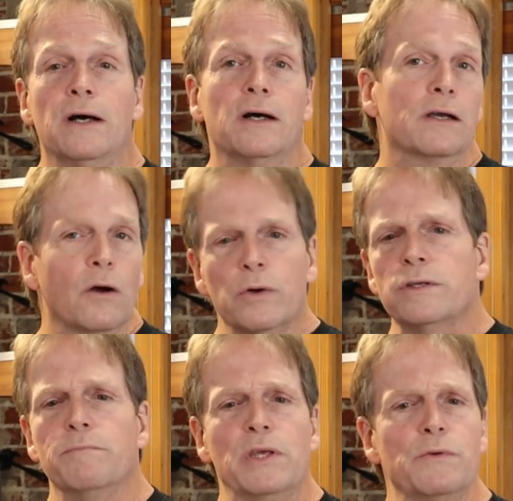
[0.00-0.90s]
uh,
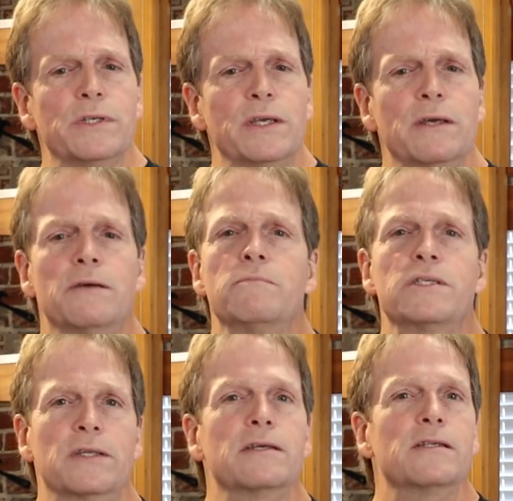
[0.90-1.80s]
going to
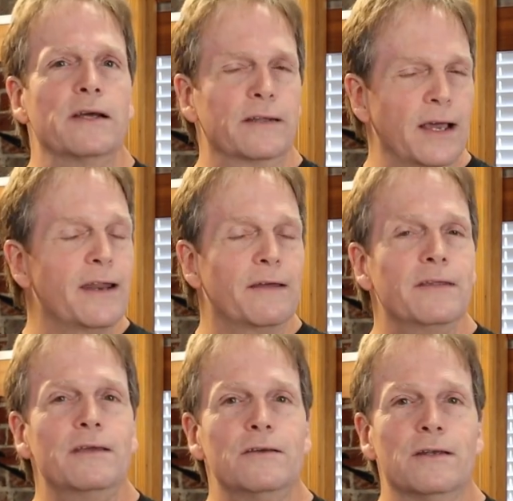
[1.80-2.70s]
museums, things like that. I
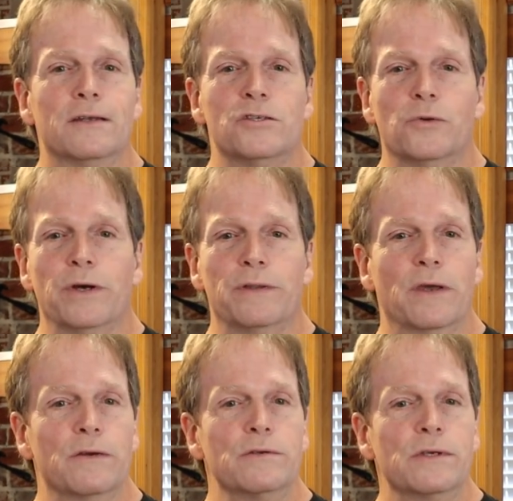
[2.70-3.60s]
think you'd enjoy
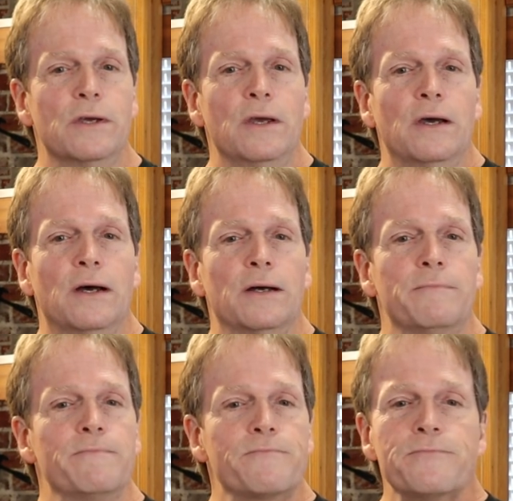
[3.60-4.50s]
those.
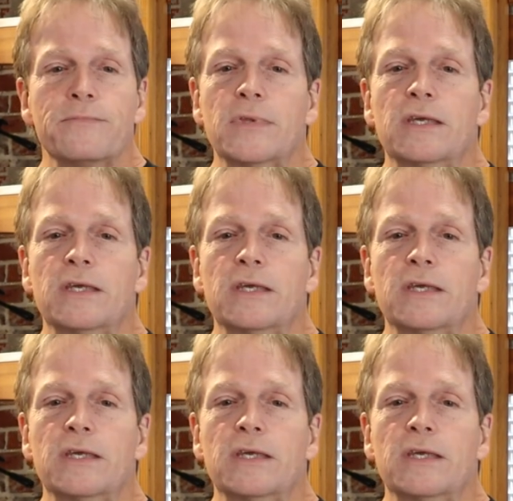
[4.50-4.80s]
Um,